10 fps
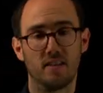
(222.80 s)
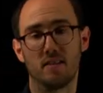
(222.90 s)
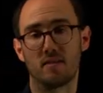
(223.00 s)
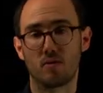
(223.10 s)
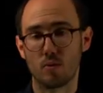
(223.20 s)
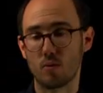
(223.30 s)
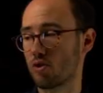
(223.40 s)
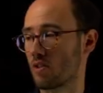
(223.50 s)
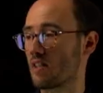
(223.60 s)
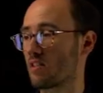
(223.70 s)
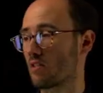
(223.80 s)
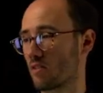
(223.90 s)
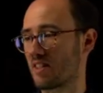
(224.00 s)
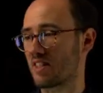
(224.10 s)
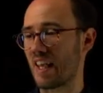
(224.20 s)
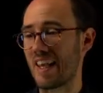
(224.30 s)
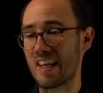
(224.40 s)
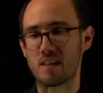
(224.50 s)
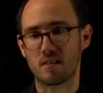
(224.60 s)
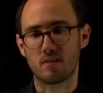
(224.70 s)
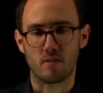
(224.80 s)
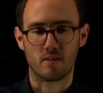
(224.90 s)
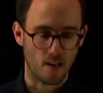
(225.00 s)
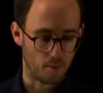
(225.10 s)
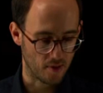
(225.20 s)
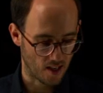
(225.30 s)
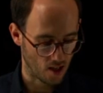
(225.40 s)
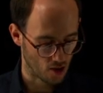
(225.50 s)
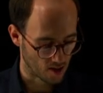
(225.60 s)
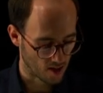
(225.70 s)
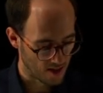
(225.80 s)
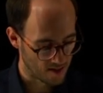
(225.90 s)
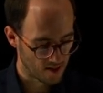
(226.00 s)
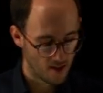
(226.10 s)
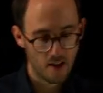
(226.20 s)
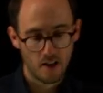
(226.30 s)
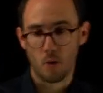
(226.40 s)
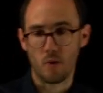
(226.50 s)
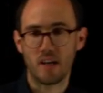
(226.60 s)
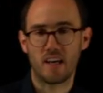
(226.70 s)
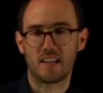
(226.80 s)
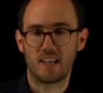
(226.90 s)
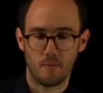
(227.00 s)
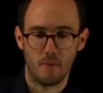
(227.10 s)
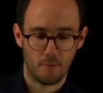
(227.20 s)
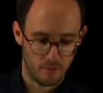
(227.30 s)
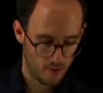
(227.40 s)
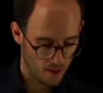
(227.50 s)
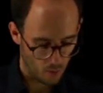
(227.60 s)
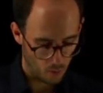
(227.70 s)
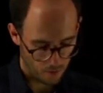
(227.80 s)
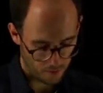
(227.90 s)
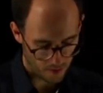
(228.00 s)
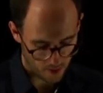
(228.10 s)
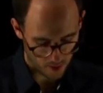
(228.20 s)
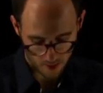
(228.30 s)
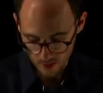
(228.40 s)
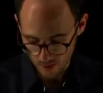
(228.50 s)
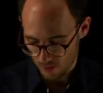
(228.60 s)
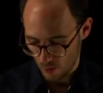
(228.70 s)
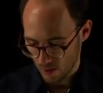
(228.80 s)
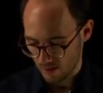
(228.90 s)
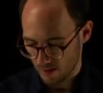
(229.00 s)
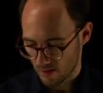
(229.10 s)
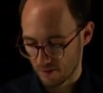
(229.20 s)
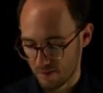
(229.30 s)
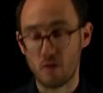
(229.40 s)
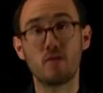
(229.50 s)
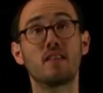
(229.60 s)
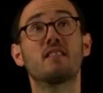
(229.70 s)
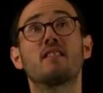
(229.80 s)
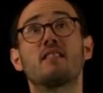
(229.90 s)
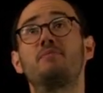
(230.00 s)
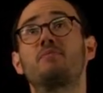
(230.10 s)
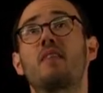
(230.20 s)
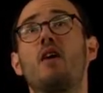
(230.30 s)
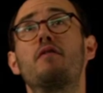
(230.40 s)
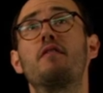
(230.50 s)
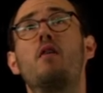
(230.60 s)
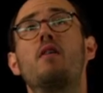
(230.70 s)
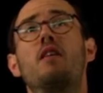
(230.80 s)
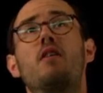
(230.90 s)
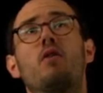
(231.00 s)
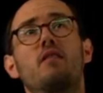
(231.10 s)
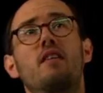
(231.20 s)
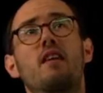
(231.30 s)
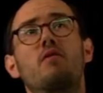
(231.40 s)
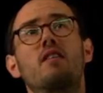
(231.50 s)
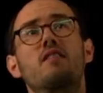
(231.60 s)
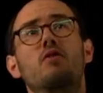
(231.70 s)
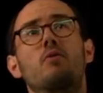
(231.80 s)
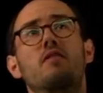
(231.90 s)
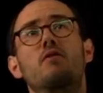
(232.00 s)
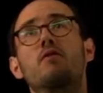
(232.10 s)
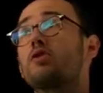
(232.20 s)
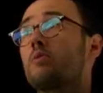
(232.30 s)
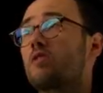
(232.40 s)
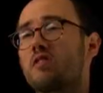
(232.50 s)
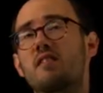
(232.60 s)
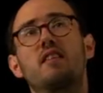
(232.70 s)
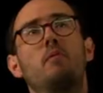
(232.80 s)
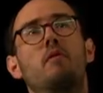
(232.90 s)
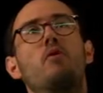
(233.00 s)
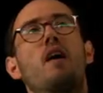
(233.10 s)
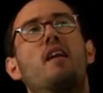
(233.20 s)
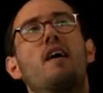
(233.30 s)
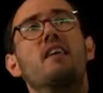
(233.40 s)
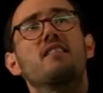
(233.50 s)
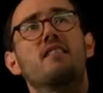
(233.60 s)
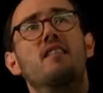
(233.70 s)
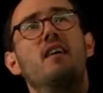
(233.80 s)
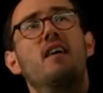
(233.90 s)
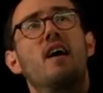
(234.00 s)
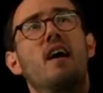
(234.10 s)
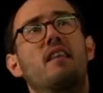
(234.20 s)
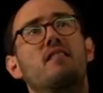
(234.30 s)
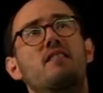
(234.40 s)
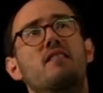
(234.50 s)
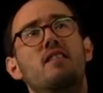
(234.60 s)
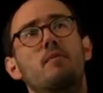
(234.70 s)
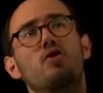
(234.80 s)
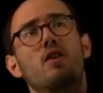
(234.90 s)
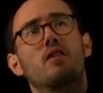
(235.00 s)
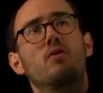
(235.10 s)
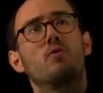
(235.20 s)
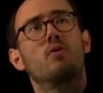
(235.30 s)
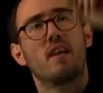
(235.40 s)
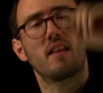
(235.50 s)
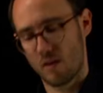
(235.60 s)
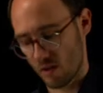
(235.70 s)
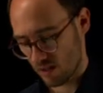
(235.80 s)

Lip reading: solution is not tailored to this application case. We can come up with a certain variant of our ordinary least squares solution, which is a WLS. And this is subject to another loss